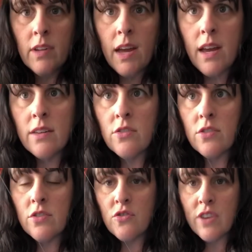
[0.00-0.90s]
Okay,
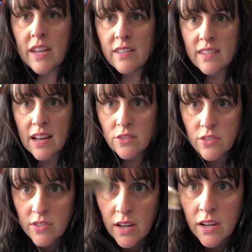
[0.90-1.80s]
so the string is now
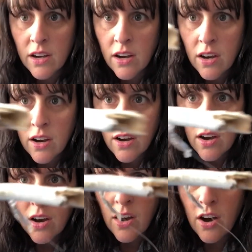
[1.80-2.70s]
stuck
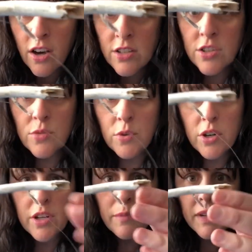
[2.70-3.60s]
onto the
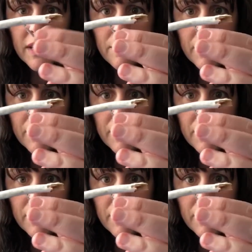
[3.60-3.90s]
wood. I'm going